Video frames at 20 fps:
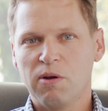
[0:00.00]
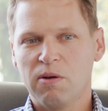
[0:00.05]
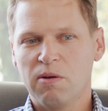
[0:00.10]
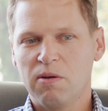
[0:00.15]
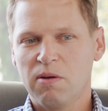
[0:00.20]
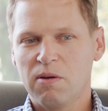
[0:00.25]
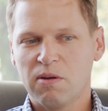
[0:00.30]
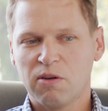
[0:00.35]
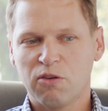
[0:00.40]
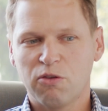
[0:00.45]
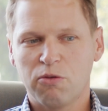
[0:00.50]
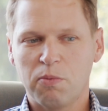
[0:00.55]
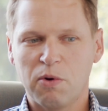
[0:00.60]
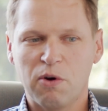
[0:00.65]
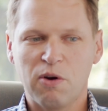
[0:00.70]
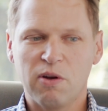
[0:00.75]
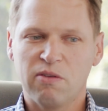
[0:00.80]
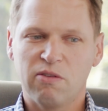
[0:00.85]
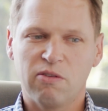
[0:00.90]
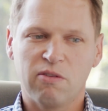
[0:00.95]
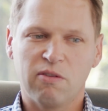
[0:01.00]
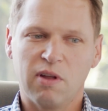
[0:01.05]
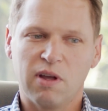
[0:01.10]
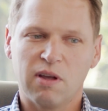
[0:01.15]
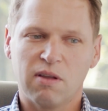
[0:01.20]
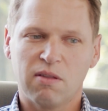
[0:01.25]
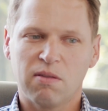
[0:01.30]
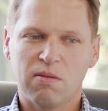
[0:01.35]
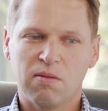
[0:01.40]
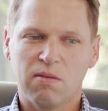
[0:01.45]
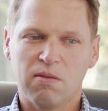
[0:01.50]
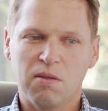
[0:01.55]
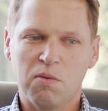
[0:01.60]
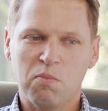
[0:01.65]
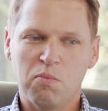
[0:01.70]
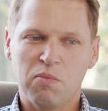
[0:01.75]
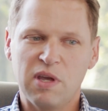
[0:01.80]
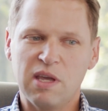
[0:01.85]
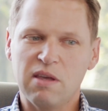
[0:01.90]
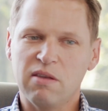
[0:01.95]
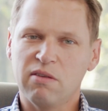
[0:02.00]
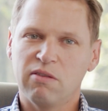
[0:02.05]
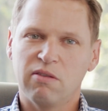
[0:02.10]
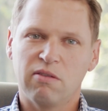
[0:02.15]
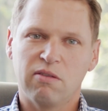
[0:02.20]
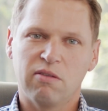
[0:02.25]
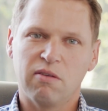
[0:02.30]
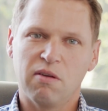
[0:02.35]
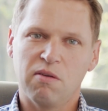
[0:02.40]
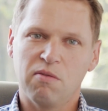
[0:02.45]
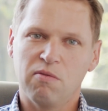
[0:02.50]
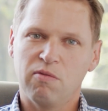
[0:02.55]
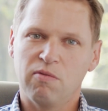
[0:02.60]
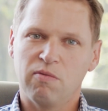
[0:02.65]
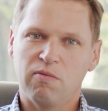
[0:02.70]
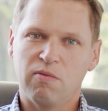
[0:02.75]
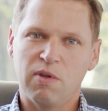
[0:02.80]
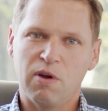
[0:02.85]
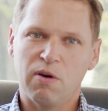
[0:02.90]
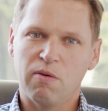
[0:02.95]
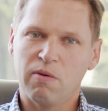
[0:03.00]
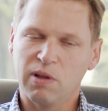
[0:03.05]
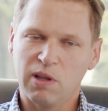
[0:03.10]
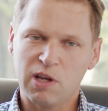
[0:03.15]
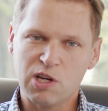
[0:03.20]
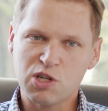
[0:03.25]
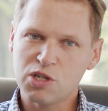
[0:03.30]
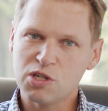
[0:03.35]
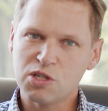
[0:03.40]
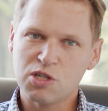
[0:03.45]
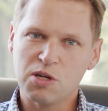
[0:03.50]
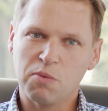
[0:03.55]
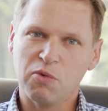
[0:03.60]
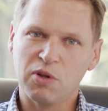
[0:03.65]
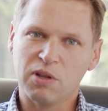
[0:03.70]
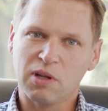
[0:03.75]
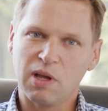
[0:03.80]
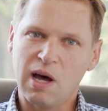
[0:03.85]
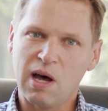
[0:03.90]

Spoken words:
and experienced the peace of their relationship with